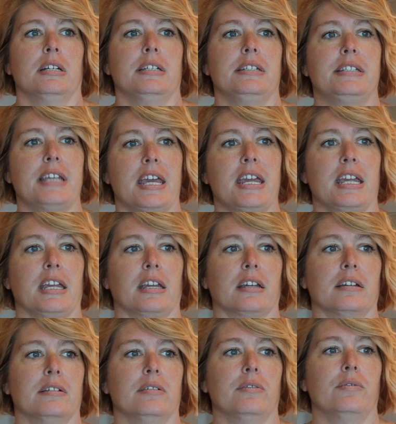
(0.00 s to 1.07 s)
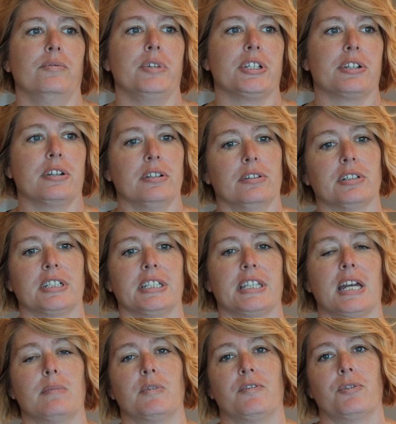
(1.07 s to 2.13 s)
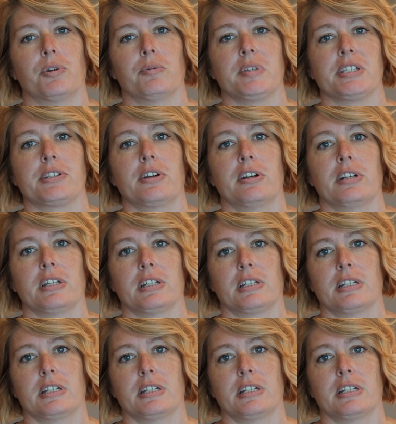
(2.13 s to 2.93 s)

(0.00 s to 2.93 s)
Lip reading: dang, we should have looked at that before we started,